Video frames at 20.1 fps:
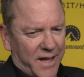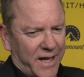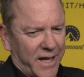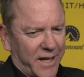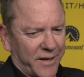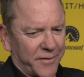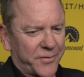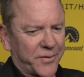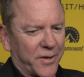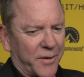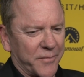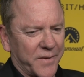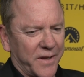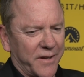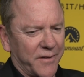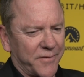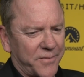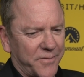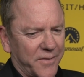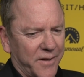and if some
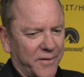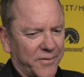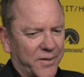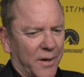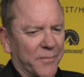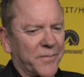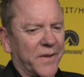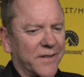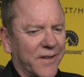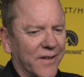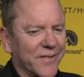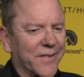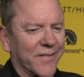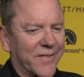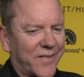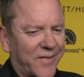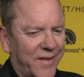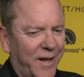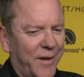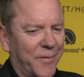if if something
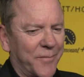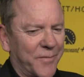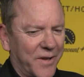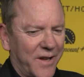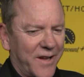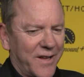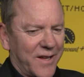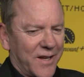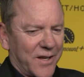doesn't seem